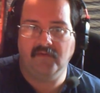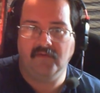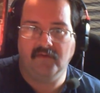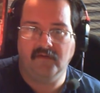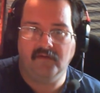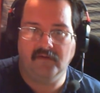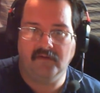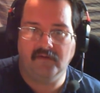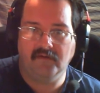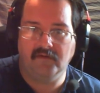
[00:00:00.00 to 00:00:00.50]

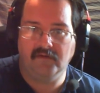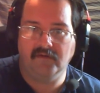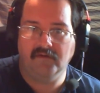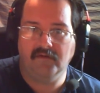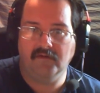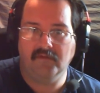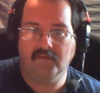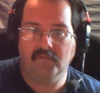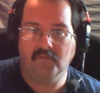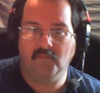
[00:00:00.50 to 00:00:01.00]

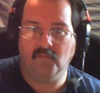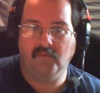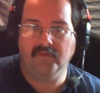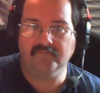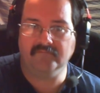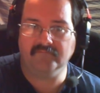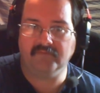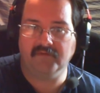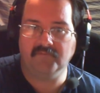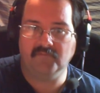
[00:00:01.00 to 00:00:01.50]

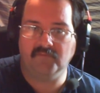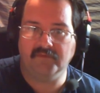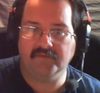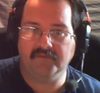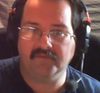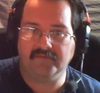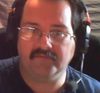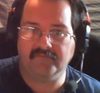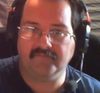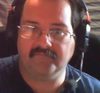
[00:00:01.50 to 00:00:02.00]
1 red, 1
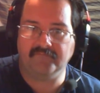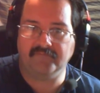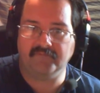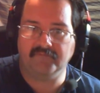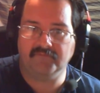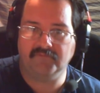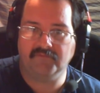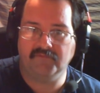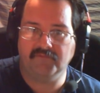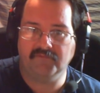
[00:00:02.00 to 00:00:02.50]
other for
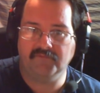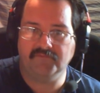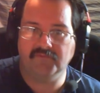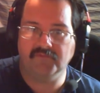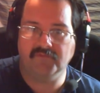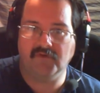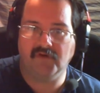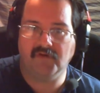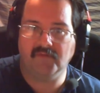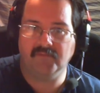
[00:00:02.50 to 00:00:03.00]

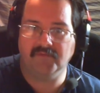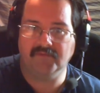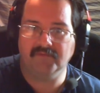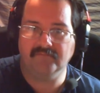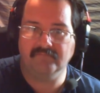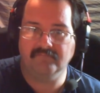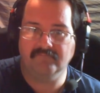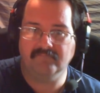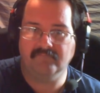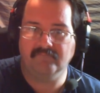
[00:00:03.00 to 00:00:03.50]
2/2
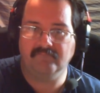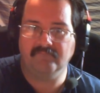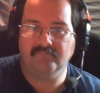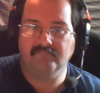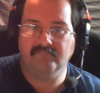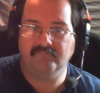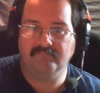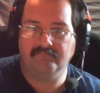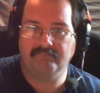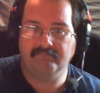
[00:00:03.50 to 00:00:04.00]
goblin
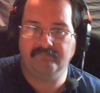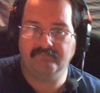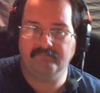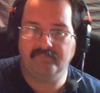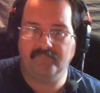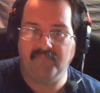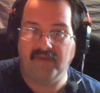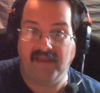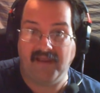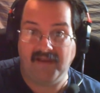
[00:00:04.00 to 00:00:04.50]

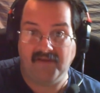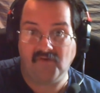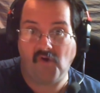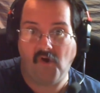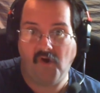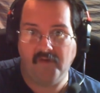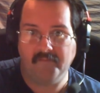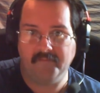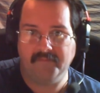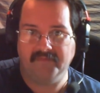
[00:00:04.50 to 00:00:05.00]
at
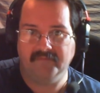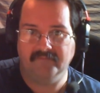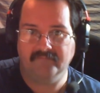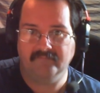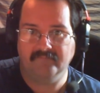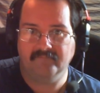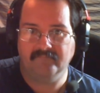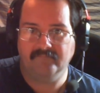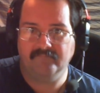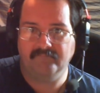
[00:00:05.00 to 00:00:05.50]
common.
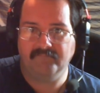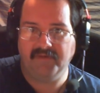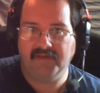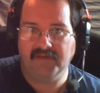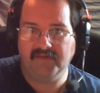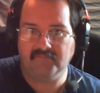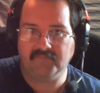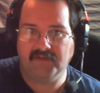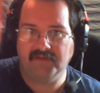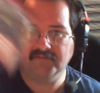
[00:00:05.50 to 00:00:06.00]

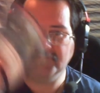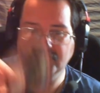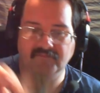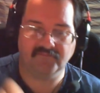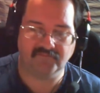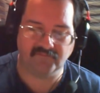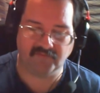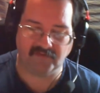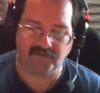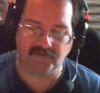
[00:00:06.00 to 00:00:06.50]
Pay red,
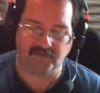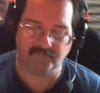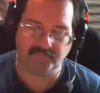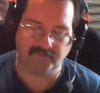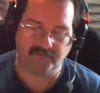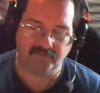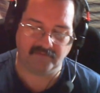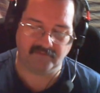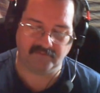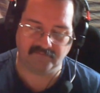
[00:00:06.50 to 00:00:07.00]
tap,
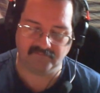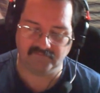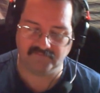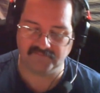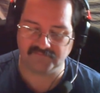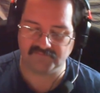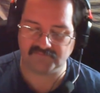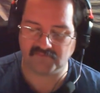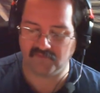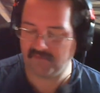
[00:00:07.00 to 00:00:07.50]

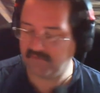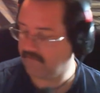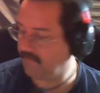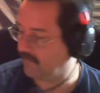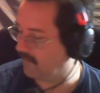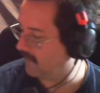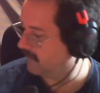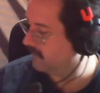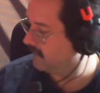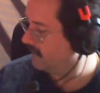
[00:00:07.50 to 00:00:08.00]
discard
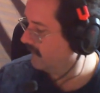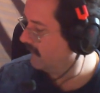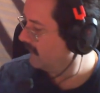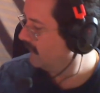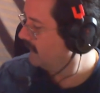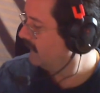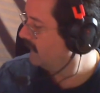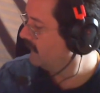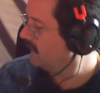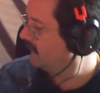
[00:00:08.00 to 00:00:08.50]
card
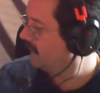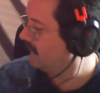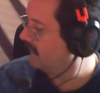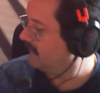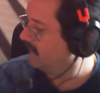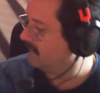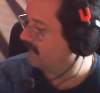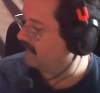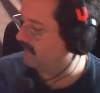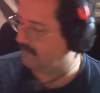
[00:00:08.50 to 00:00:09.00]

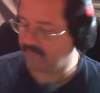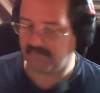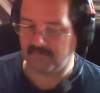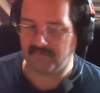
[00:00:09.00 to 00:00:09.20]
to draw a